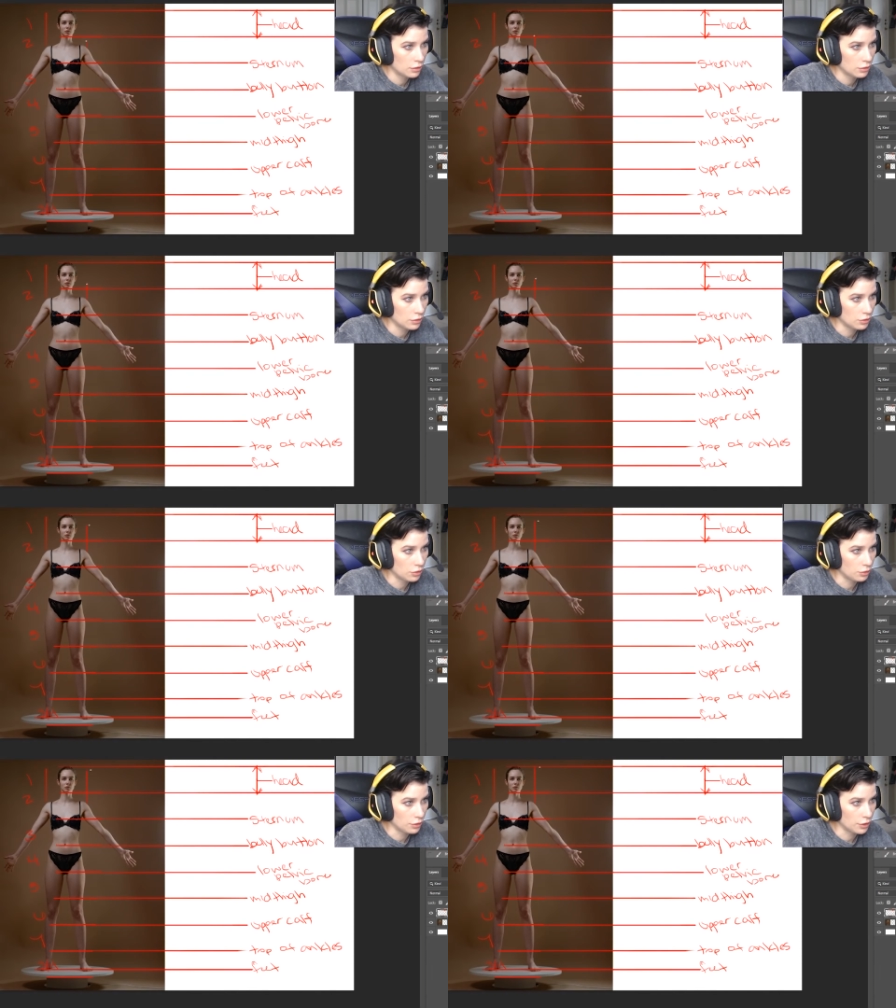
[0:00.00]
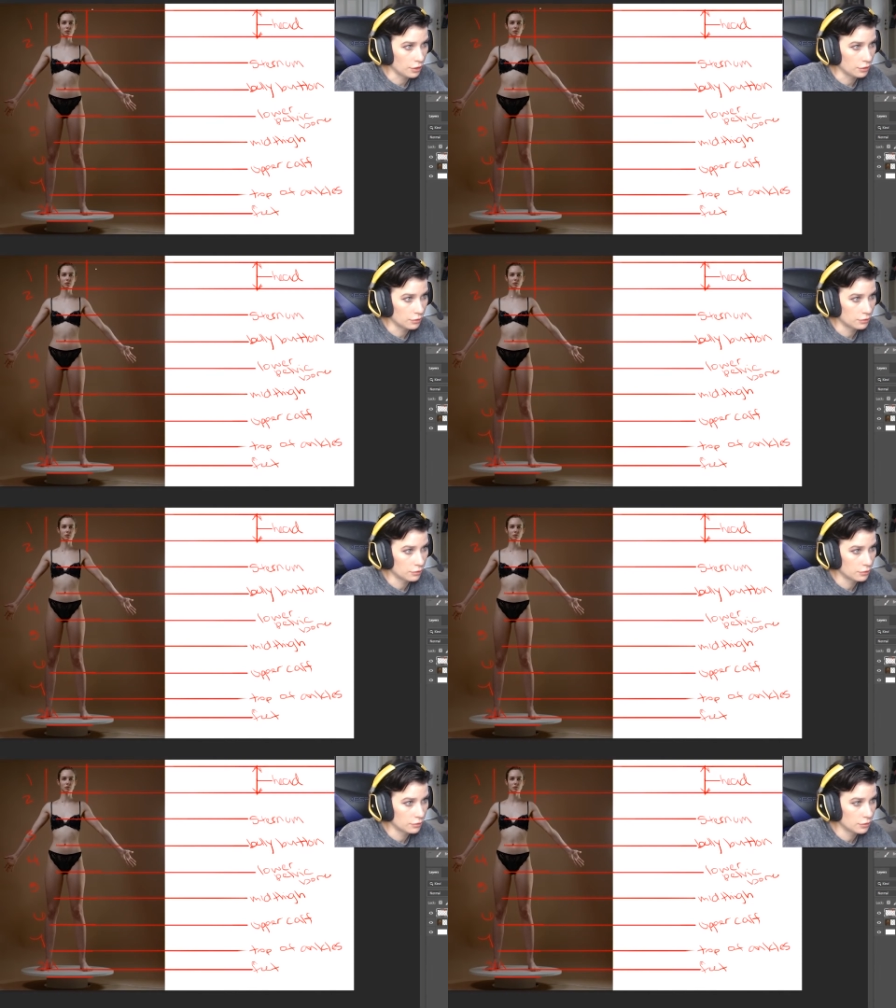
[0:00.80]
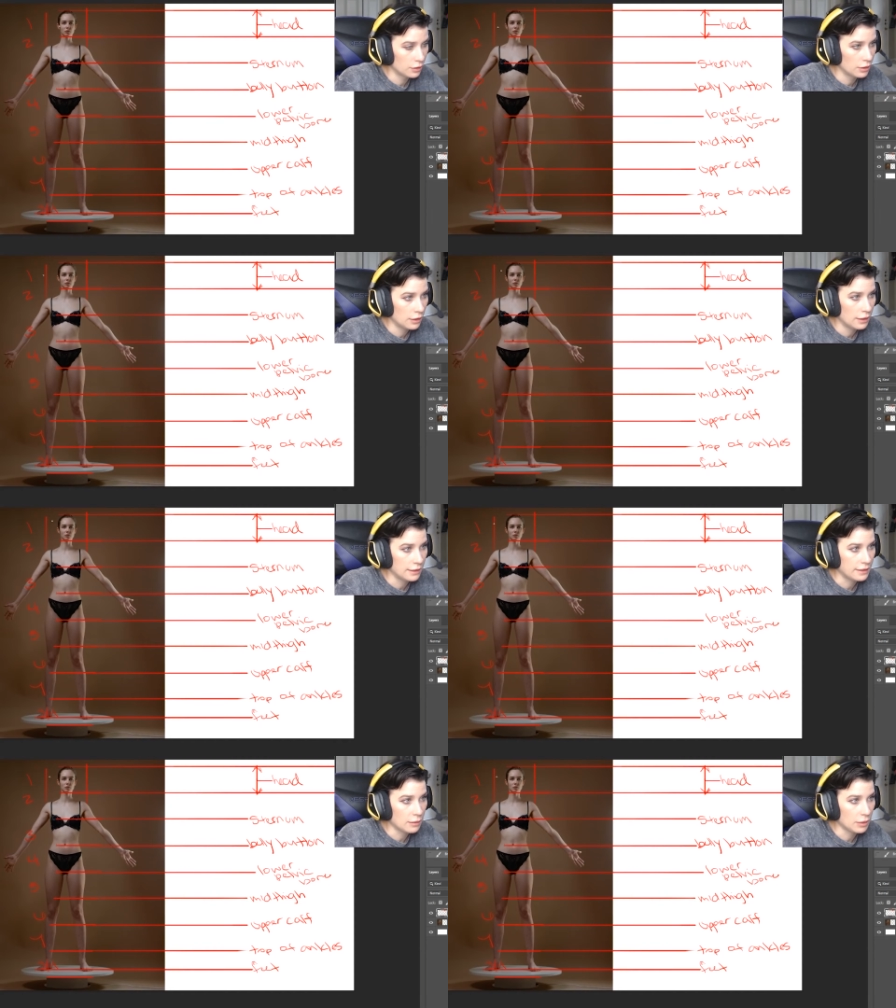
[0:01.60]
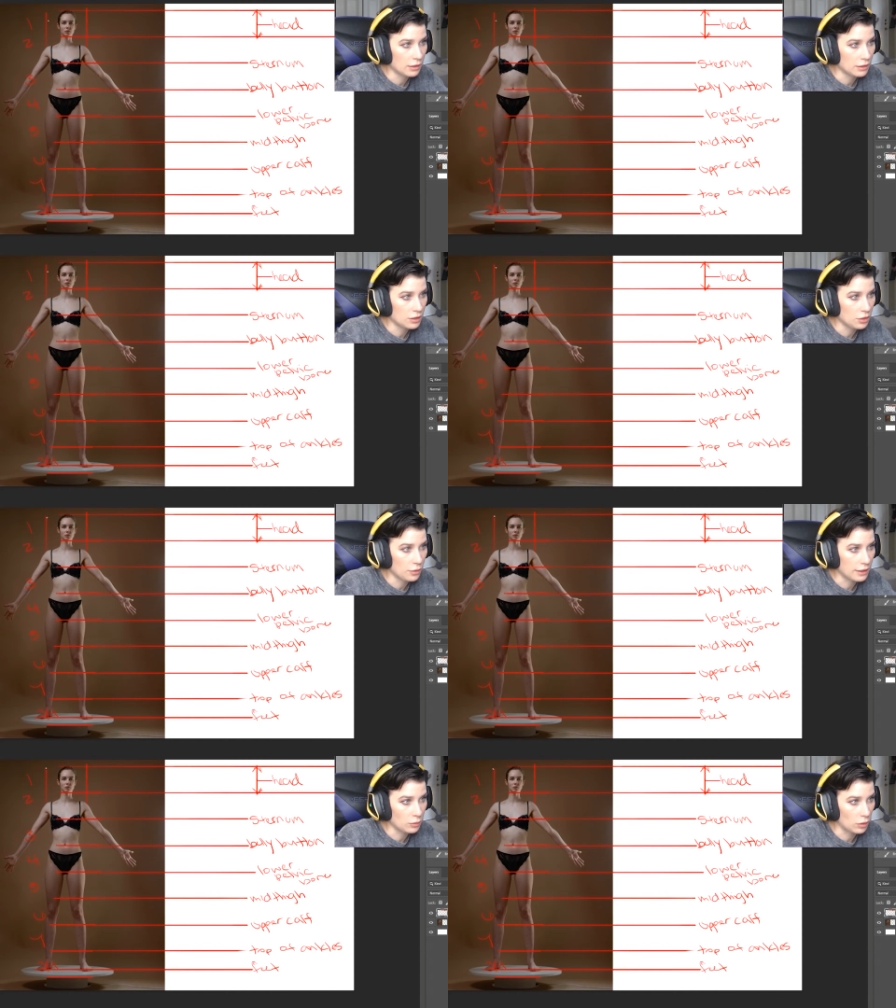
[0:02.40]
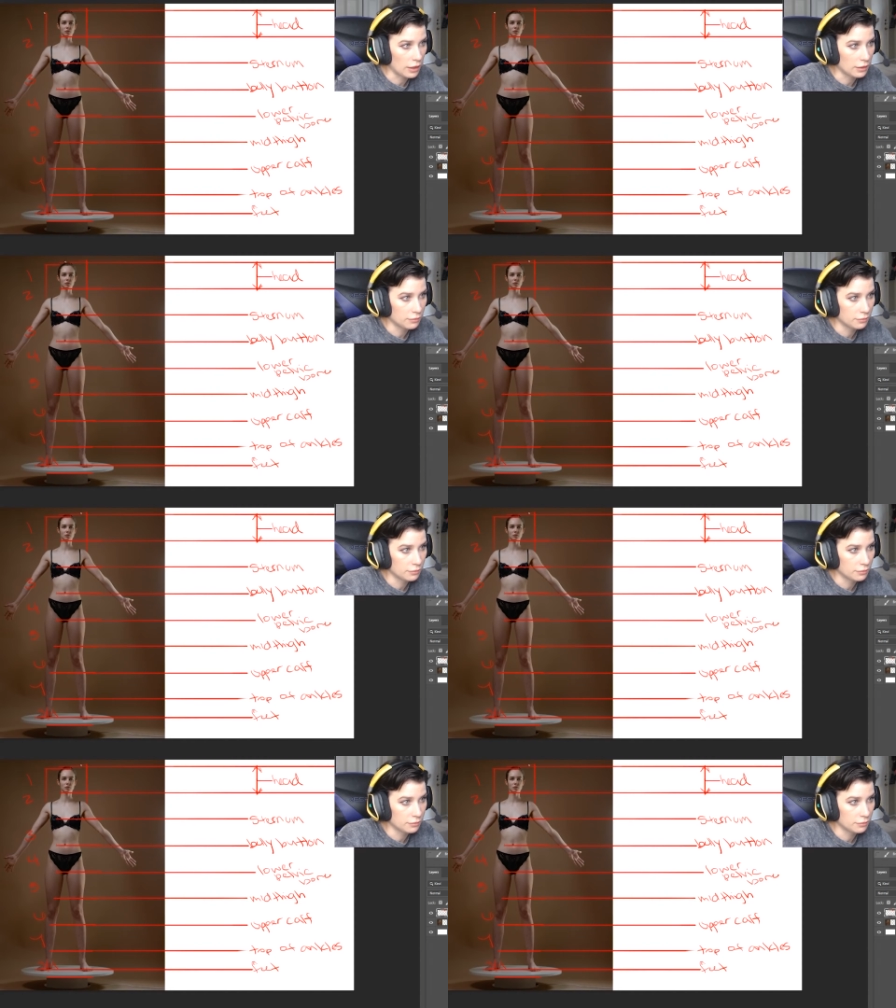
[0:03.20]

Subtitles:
to shoulder. It's typically 2 heads wide.